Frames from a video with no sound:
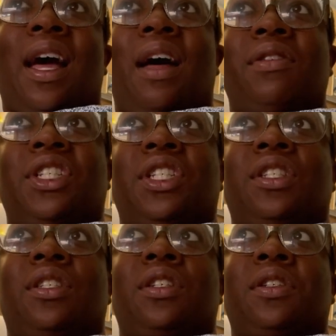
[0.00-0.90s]
I was
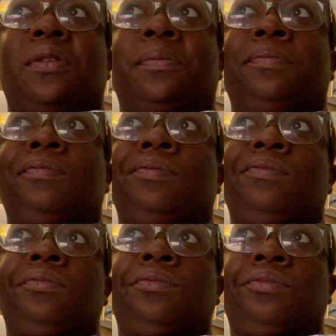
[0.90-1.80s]
just
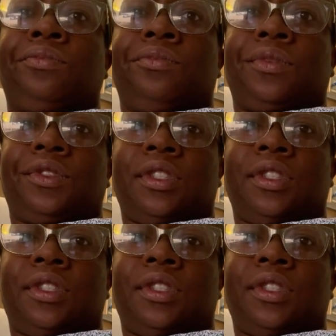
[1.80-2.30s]
was